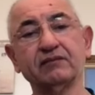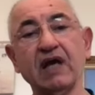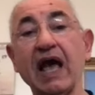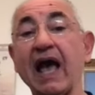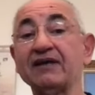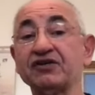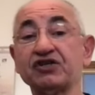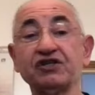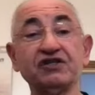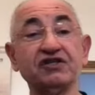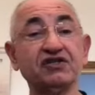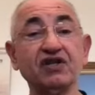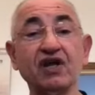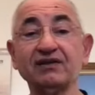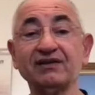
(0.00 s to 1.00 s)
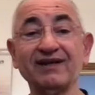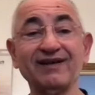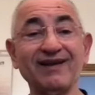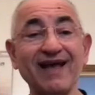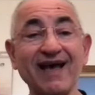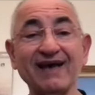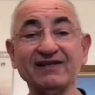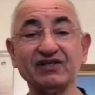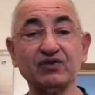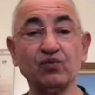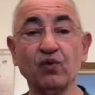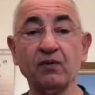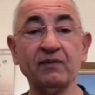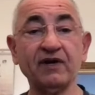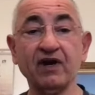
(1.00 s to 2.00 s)
And she's not the last
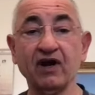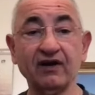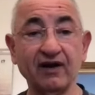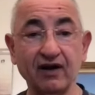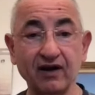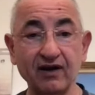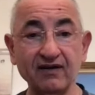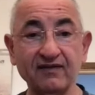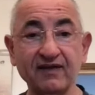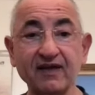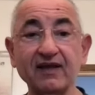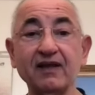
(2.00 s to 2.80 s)
woman on earth,